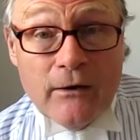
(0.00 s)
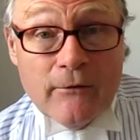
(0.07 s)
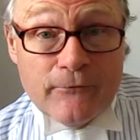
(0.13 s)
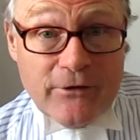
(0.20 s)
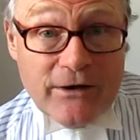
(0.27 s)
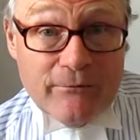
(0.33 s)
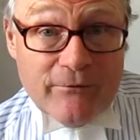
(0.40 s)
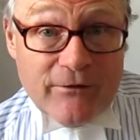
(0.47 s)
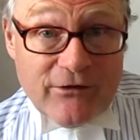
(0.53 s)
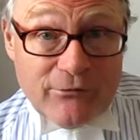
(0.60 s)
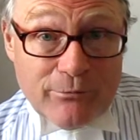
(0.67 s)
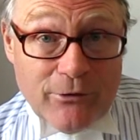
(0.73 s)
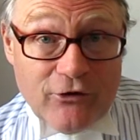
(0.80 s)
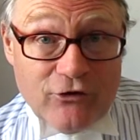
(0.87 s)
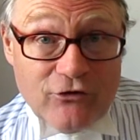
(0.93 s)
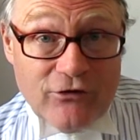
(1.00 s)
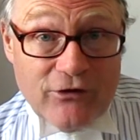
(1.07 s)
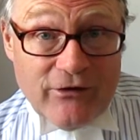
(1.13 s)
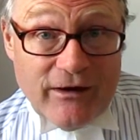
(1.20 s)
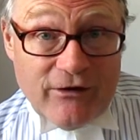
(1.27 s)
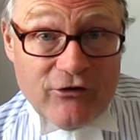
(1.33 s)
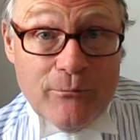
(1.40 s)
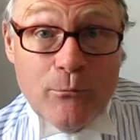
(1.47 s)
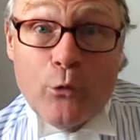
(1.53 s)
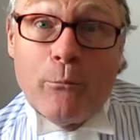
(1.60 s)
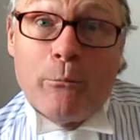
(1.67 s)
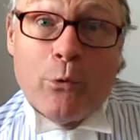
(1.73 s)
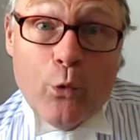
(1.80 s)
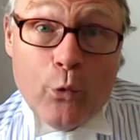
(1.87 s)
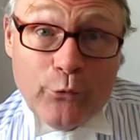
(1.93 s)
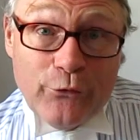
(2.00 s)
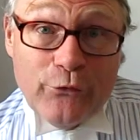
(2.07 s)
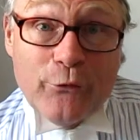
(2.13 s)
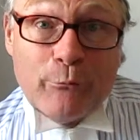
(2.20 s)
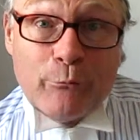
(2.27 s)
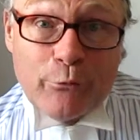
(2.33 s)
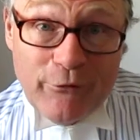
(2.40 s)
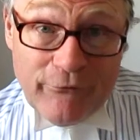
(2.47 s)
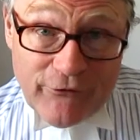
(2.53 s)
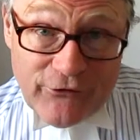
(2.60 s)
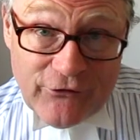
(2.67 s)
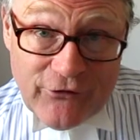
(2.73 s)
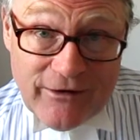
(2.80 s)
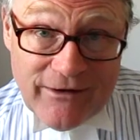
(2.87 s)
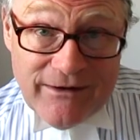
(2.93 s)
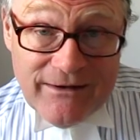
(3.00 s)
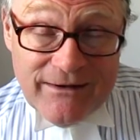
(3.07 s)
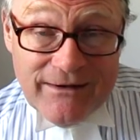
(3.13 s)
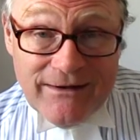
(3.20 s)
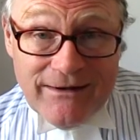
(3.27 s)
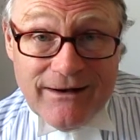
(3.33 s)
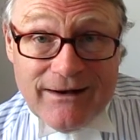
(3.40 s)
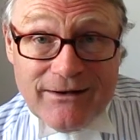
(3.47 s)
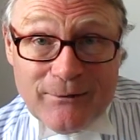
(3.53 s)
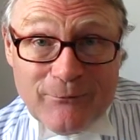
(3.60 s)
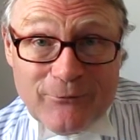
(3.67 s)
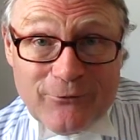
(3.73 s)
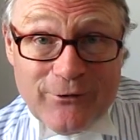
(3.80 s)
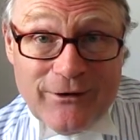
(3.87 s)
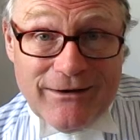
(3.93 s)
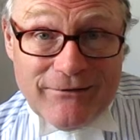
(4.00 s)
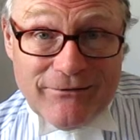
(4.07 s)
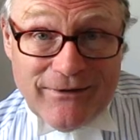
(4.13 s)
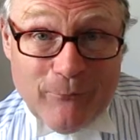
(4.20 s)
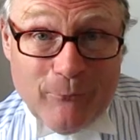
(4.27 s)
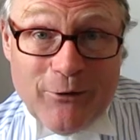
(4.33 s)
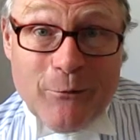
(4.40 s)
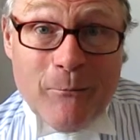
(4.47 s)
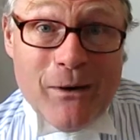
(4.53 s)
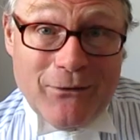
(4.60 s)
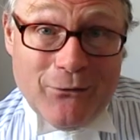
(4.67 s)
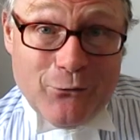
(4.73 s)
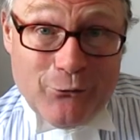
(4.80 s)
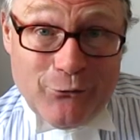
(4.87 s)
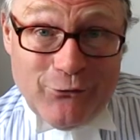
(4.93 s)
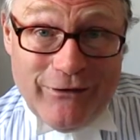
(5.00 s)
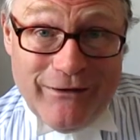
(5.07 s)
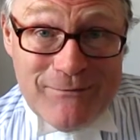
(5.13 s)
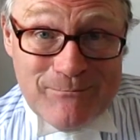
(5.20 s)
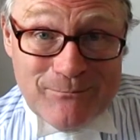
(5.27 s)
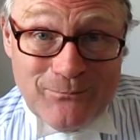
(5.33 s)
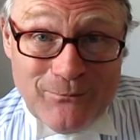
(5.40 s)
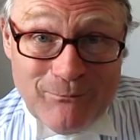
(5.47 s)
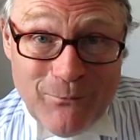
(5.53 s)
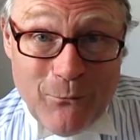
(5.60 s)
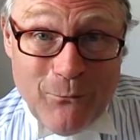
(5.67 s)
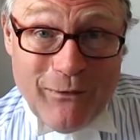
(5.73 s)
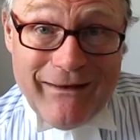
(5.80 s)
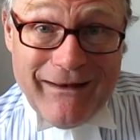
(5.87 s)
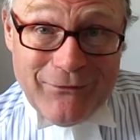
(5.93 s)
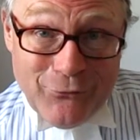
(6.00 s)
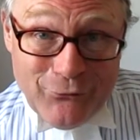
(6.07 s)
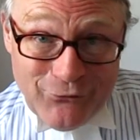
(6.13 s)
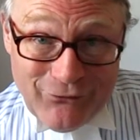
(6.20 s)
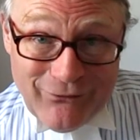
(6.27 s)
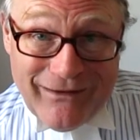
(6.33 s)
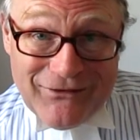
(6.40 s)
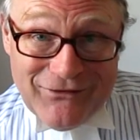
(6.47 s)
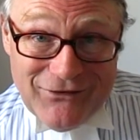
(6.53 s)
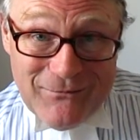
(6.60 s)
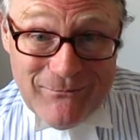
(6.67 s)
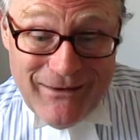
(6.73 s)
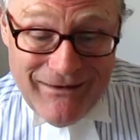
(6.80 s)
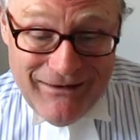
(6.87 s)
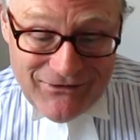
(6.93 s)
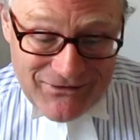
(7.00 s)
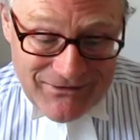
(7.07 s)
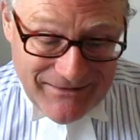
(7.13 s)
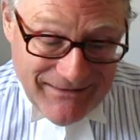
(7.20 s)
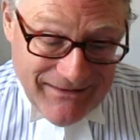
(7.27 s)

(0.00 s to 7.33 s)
freedom of expression is actually more important than privacy, and I'm afraid I think we're in a minority, but we'll get on to that in a minute.